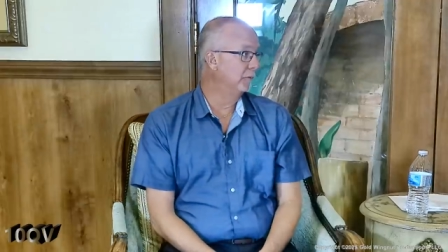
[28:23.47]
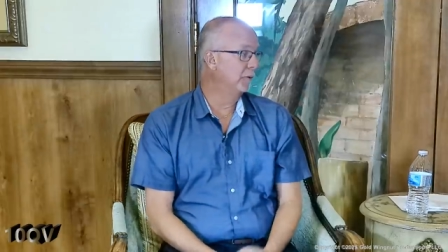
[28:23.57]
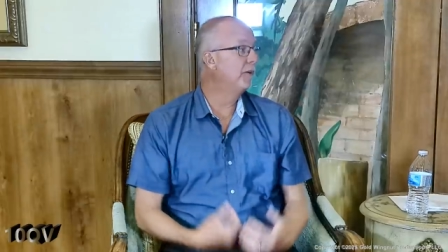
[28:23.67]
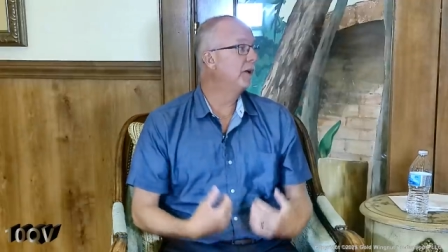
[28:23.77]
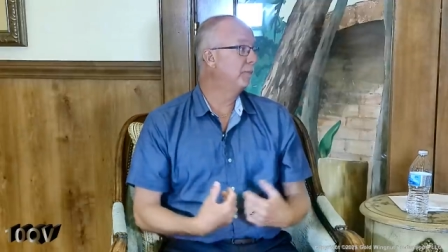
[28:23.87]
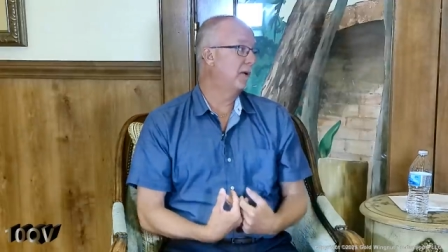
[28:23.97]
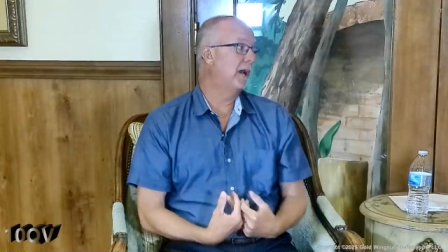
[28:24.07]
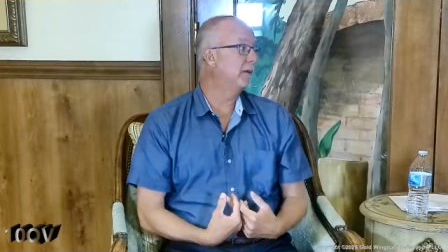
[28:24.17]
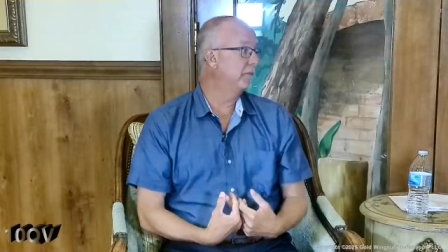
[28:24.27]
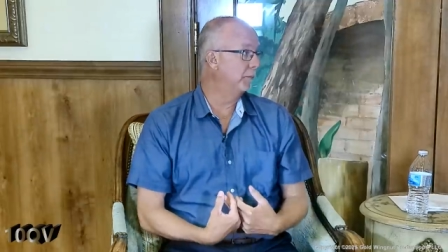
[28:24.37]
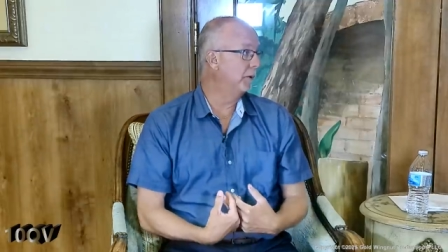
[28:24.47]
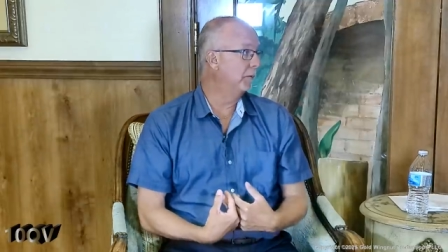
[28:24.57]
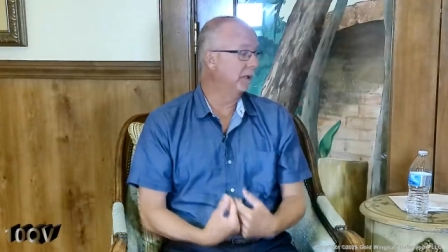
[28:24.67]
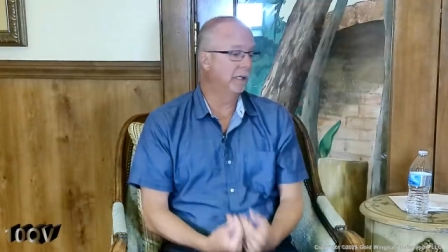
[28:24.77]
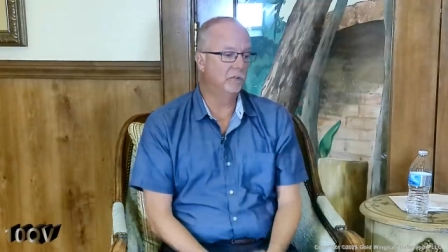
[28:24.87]
We're very proud of the
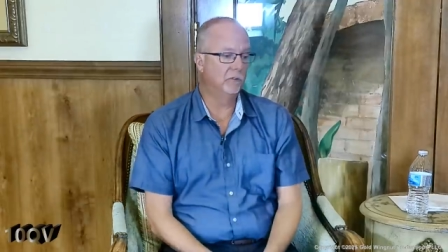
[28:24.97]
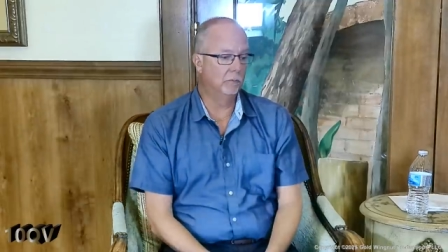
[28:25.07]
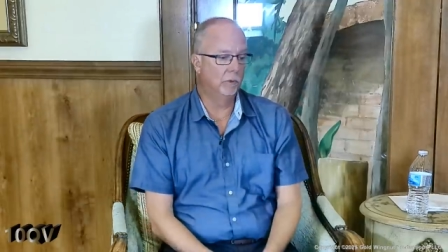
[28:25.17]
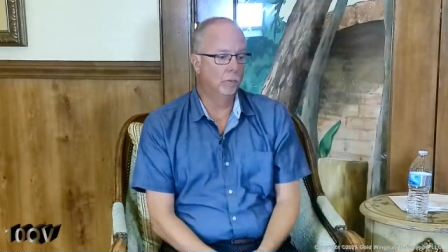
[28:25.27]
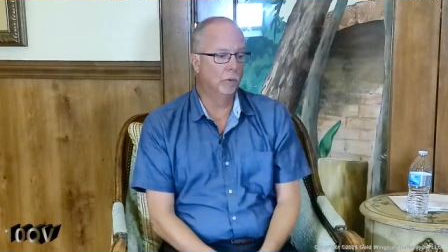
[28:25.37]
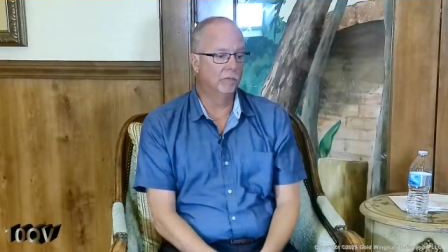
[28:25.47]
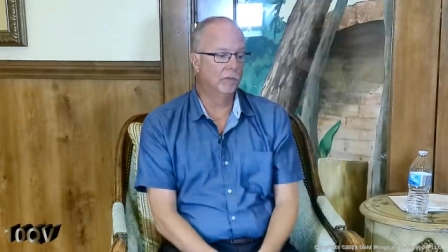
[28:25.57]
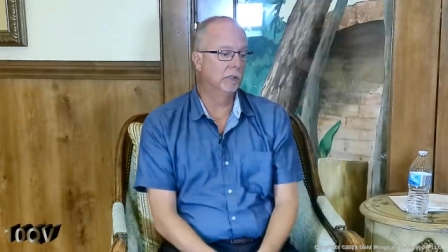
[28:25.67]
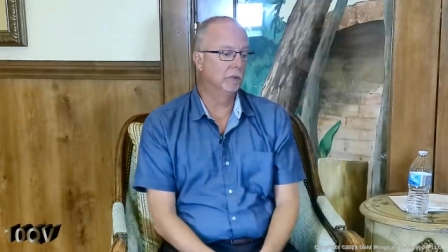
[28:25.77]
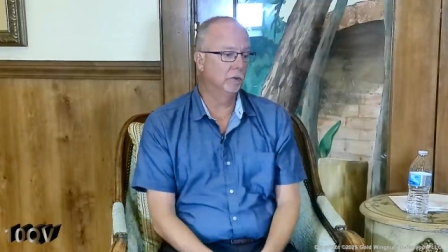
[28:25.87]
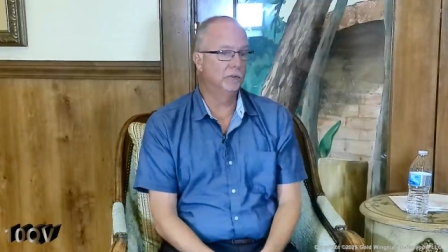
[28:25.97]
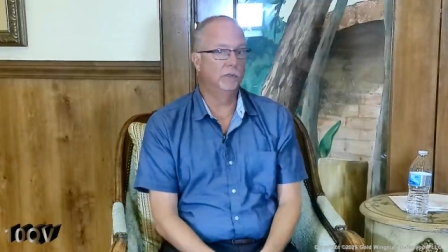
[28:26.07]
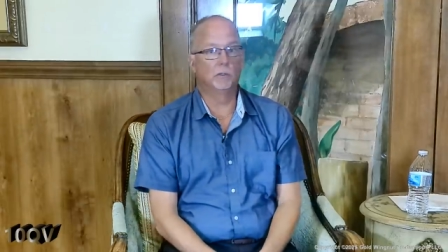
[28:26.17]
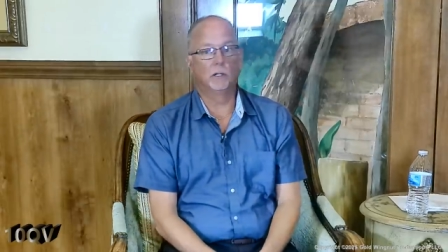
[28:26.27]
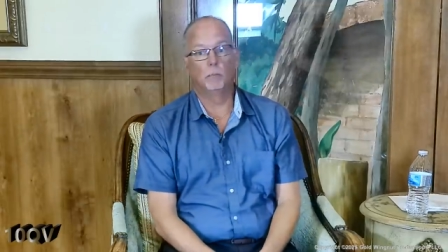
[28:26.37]
publication. We work very closely
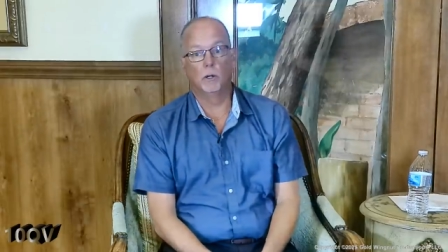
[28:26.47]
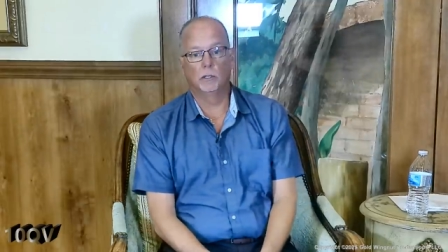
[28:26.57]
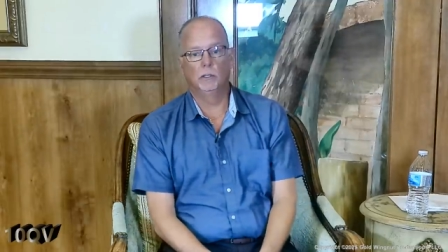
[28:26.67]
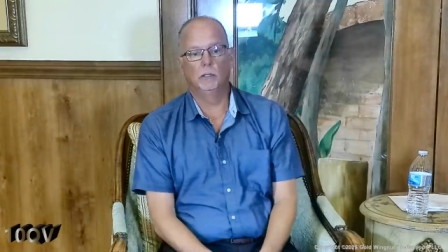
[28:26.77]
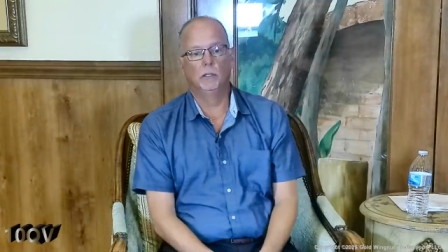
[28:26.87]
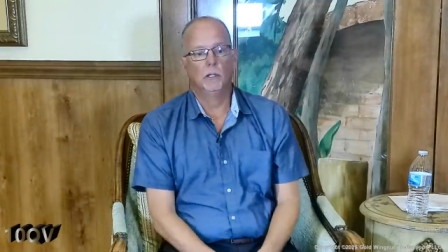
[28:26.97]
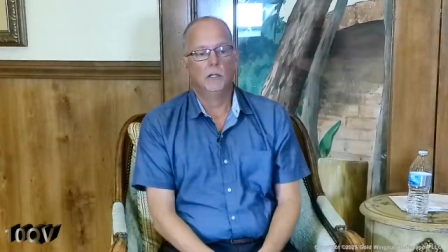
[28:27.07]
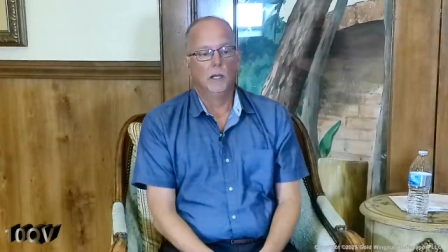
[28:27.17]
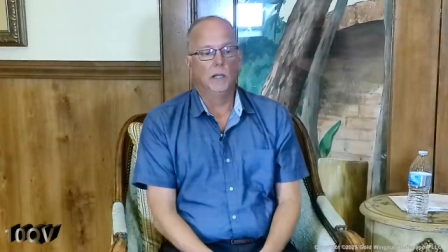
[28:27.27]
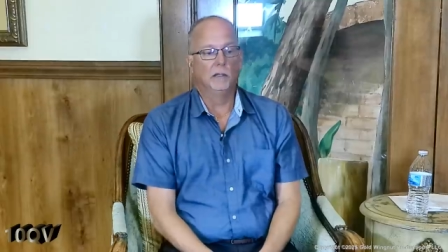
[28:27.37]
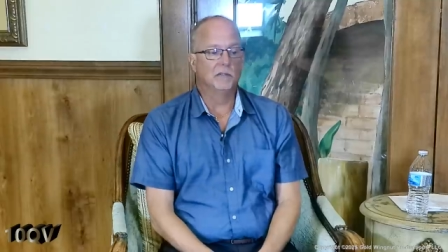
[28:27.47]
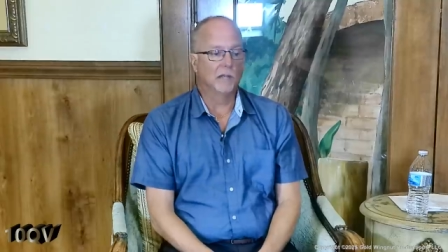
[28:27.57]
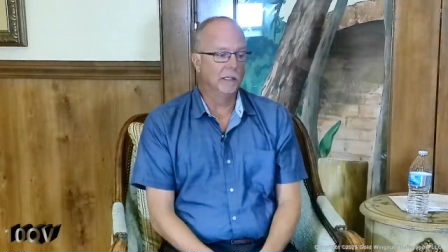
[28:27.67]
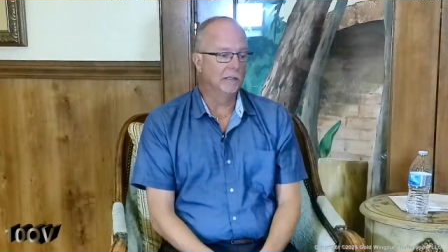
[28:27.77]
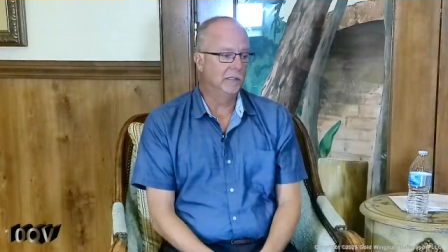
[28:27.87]
with our marketing and
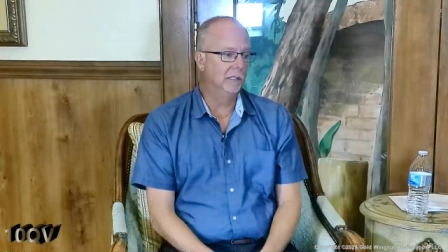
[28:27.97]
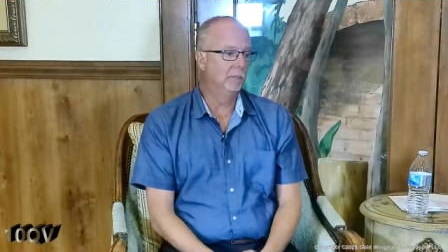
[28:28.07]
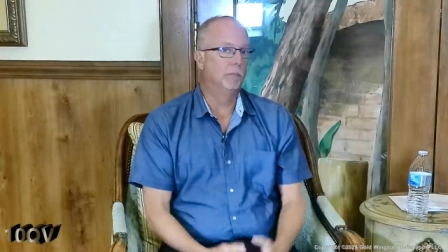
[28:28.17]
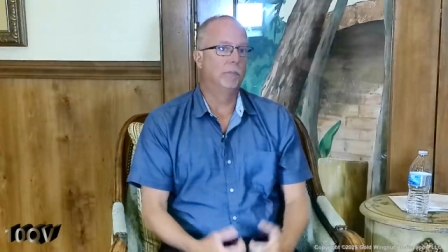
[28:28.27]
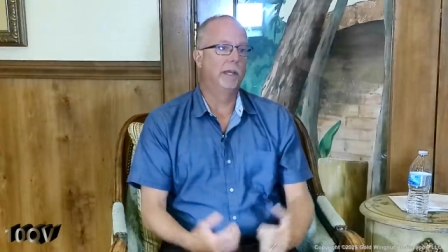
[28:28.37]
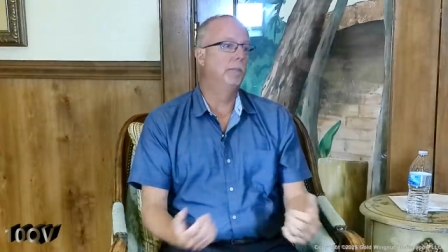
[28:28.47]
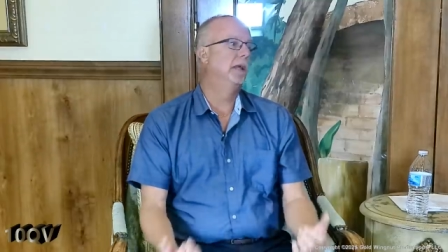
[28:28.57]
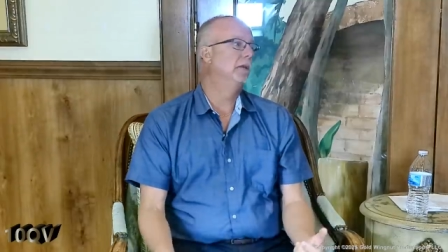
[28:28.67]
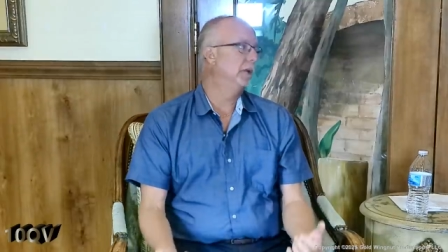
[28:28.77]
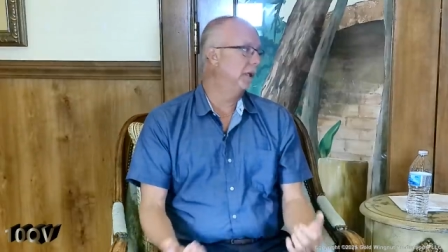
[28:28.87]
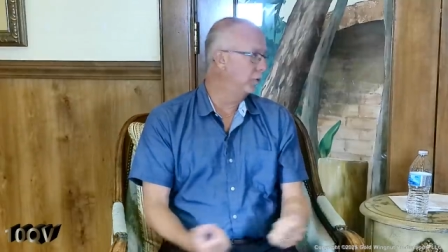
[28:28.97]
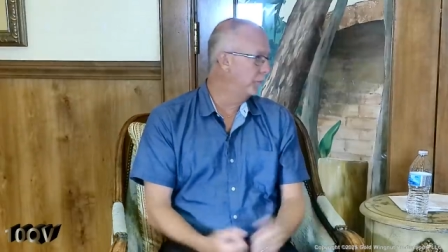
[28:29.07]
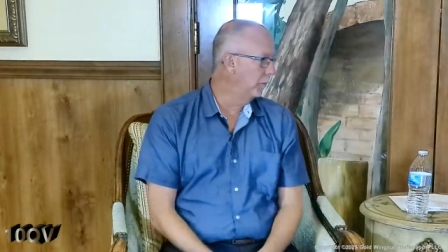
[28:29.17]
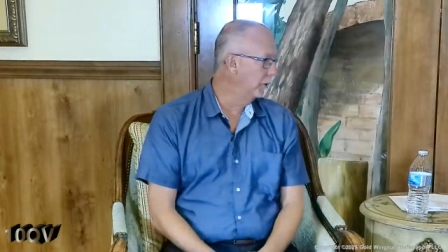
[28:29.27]
design team and Pam Henry, who's been with